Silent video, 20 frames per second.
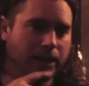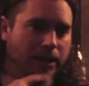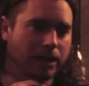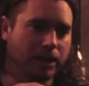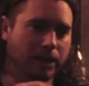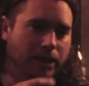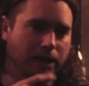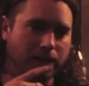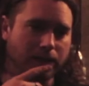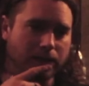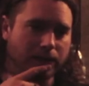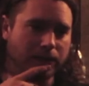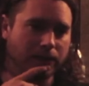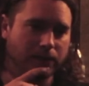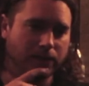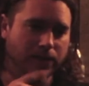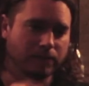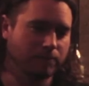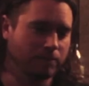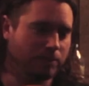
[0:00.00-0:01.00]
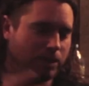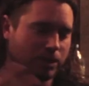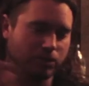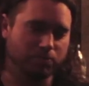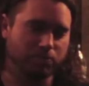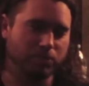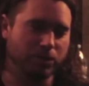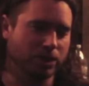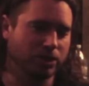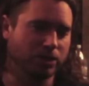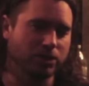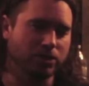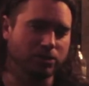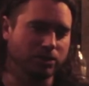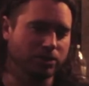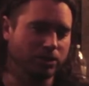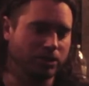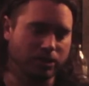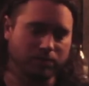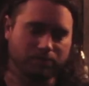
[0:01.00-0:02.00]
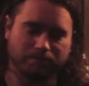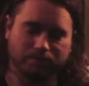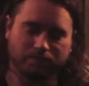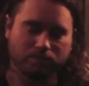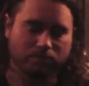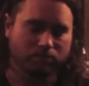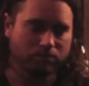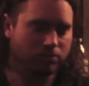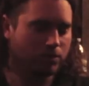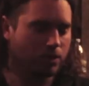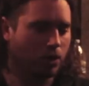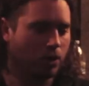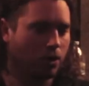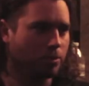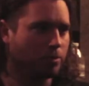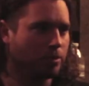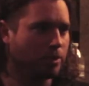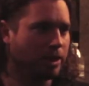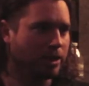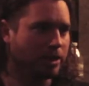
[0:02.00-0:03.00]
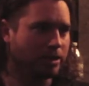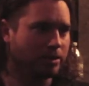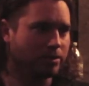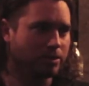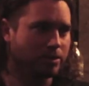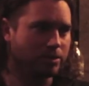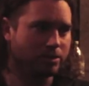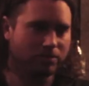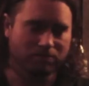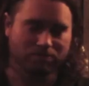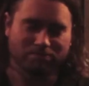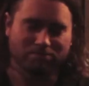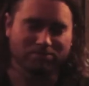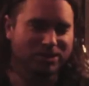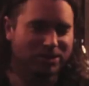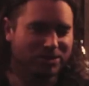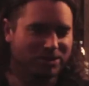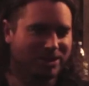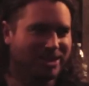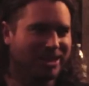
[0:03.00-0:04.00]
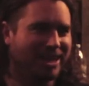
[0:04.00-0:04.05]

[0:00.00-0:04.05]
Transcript: and is but as soon as he called me, it was it was like,